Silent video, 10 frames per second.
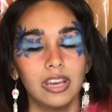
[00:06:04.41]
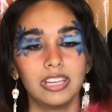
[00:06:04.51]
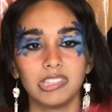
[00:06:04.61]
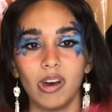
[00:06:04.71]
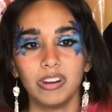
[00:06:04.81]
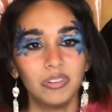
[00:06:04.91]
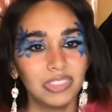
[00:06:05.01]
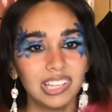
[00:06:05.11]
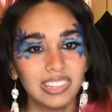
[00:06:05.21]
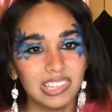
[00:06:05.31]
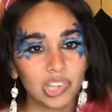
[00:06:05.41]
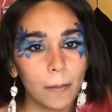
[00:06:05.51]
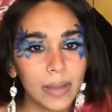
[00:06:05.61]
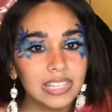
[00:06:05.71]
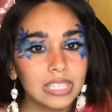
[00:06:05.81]
So I don't think these are
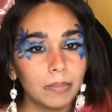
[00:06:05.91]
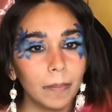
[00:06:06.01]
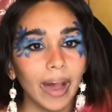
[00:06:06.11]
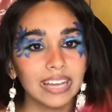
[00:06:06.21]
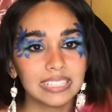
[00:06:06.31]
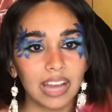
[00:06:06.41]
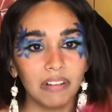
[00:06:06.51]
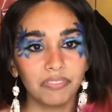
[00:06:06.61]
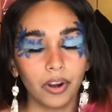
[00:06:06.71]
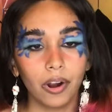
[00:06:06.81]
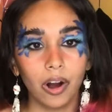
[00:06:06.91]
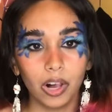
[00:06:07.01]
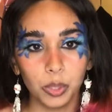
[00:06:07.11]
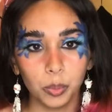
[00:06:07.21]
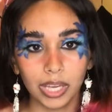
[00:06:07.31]
meant to be passed out for a
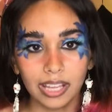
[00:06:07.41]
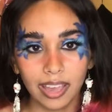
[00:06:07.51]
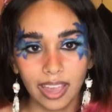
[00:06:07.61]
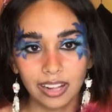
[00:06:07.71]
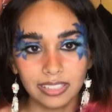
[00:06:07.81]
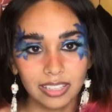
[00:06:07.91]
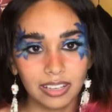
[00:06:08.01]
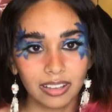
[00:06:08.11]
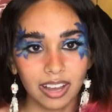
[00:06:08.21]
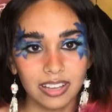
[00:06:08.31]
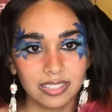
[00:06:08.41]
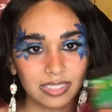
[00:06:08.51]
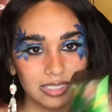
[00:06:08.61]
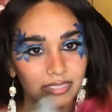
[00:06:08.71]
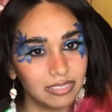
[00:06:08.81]
Halloween candy, because
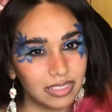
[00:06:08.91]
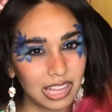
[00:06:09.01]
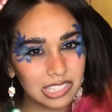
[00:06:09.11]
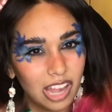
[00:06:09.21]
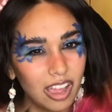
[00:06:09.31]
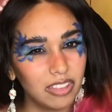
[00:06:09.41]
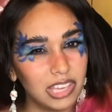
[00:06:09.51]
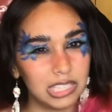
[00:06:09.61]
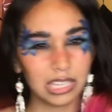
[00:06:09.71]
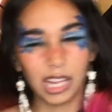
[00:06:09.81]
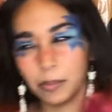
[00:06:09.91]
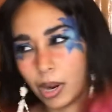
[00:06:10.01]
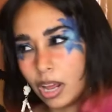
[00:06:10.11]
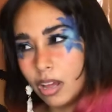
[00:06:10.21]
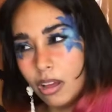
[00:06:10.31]
that's not how they
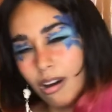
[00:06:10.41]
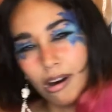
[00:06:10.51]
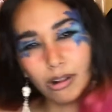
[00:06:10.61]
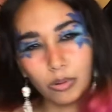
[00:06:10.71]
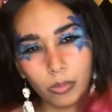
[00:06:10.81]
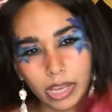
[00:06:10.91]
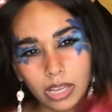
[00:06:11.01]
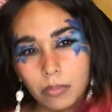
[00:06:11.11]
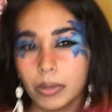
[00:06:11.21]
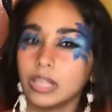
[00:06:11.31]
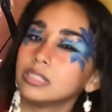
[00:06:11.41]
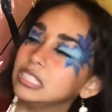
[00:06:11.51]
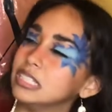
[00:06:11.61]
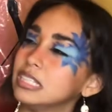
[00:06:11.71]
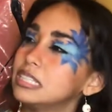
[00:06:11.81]
celebrate Halloween, but
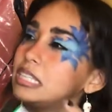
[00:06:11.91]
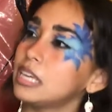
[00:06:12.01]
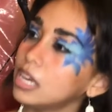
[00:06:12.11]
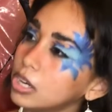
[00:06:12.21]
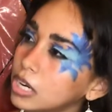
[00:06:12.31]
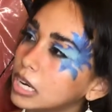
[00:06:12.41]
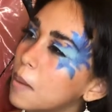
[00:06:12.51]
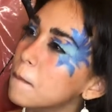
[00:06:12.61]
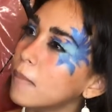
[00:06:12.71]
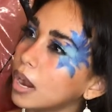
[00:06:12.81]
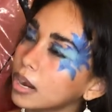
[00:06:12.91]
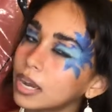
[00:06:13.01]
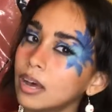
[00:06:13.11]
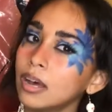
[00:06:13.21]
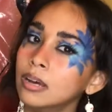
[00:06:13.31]
since it's here in
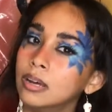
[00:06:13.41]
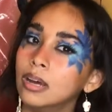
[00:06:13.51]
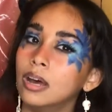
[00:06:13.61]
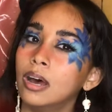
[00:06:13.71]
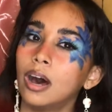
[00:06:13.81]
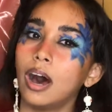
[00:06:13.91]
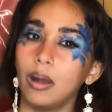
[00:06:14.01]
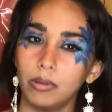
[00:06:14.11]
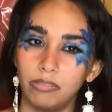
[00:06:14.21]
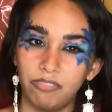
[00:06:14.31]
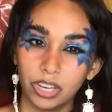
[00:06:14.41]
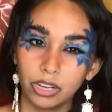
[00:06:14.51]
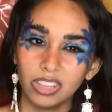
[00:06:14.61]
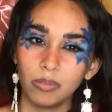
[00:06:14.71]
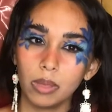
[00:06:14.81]
America, I would
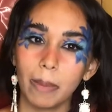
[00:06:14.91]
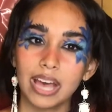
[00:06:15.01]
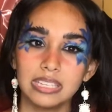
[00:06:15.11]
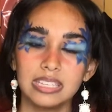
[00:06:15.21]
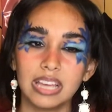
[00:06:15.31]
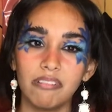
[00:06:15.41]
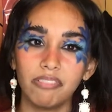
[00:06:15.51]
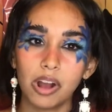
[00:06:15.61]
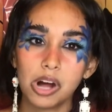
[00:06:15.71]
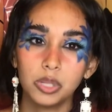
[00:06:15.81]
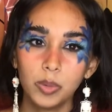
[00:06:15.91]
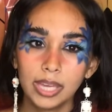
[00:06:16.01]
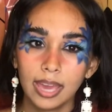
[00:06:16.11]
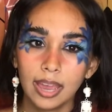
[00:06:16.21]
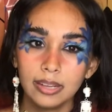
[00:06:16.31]
figure they would pass this out for
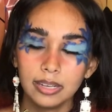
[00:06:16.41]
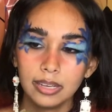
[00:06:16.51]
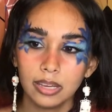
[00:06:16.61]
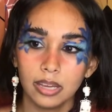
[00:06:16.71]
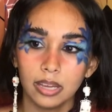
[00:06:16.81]
Halloween candy.